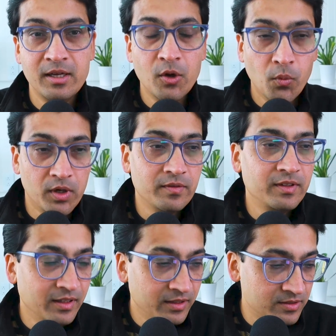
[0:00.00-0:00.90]
One of the
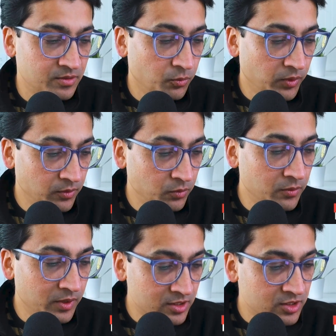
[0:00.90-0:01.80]
things when we
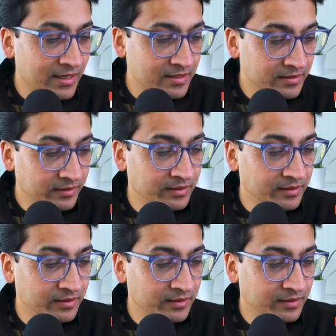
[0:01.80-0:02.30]
were chatting,